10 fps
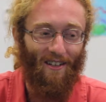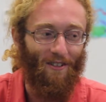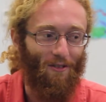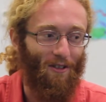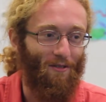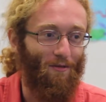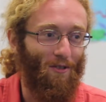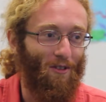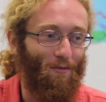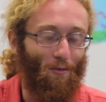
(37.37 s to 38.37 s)
So it
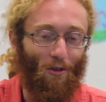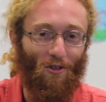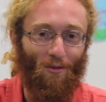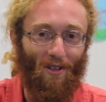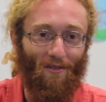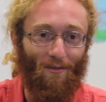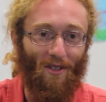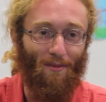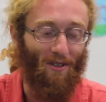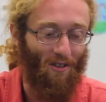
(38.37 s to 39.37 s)
really works well for me.
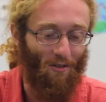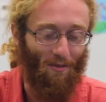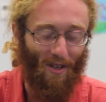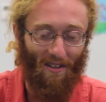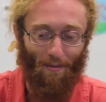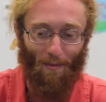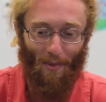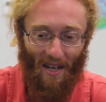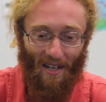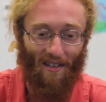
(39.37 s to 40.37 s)
I mean, you can get them to
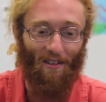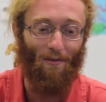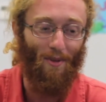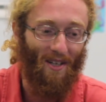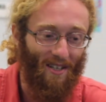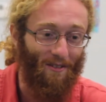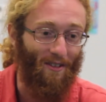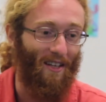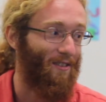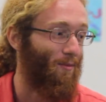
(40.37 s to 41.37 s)
paint and they'll paint, you
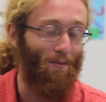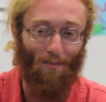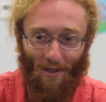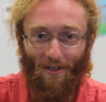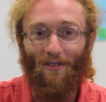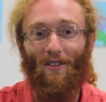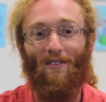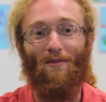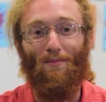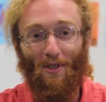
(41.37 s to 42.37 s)
can ask them to build and
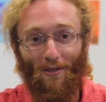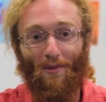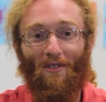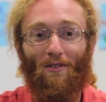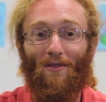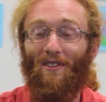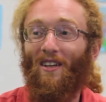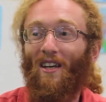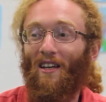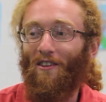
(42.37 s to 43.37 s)
they'll build with you, and
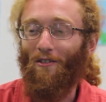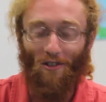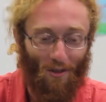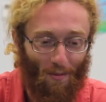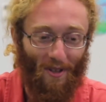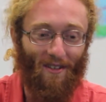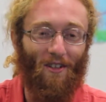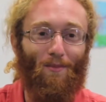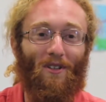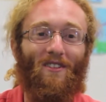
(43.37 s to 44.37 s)
they'll explain
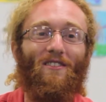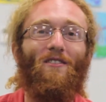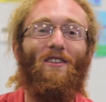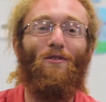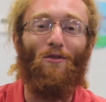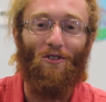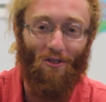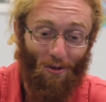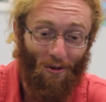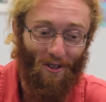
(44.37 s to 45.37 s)
their buildings, they'll give you a
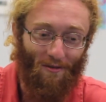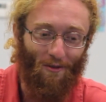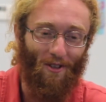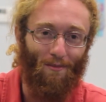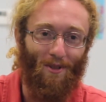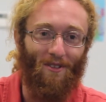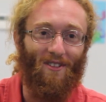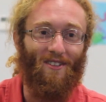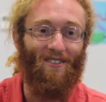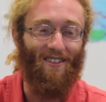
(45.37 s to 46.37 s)
story for their
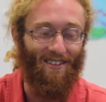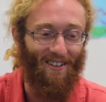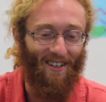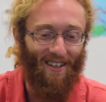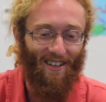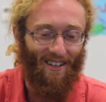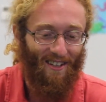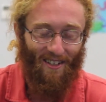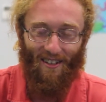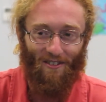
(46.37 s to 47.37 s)
buildings, and
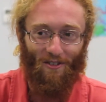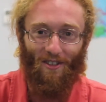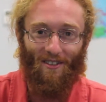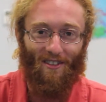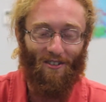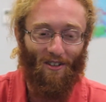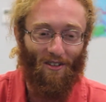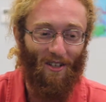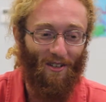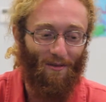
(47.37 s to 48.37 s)
just like there's
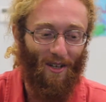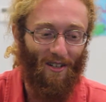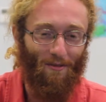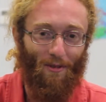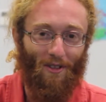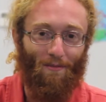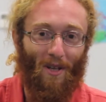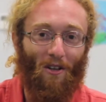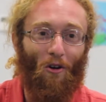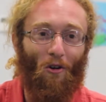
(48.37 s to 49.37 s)
they kind of want to
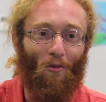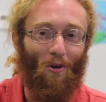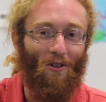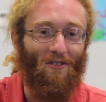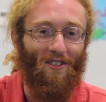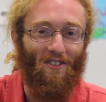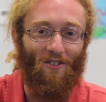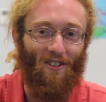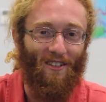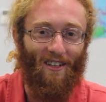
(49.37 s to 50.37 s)
make a whole world, and it's
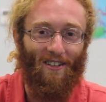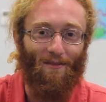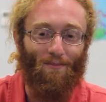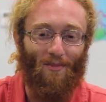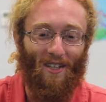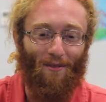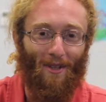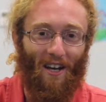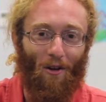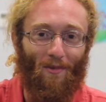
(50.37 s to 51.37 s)
just like kind of being able
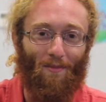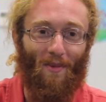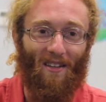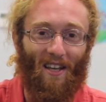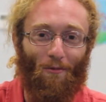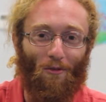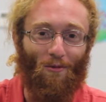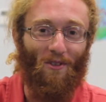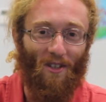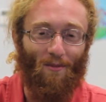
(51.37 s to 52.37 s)
to help them make that world
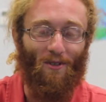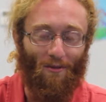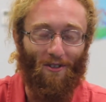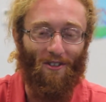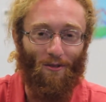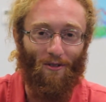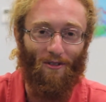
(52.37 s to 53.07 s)
with them is really cool.